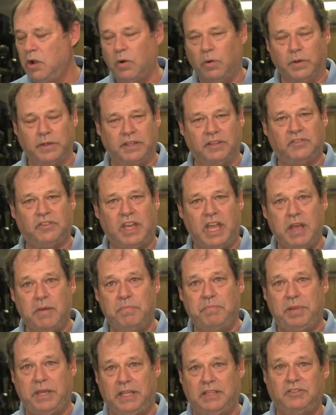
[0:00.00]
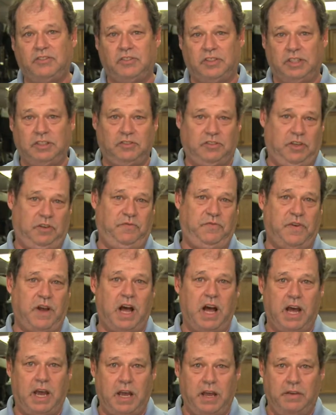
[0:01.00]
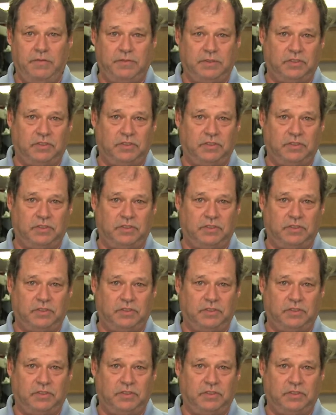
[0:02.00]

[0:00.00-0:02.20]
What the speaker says: or this MP65,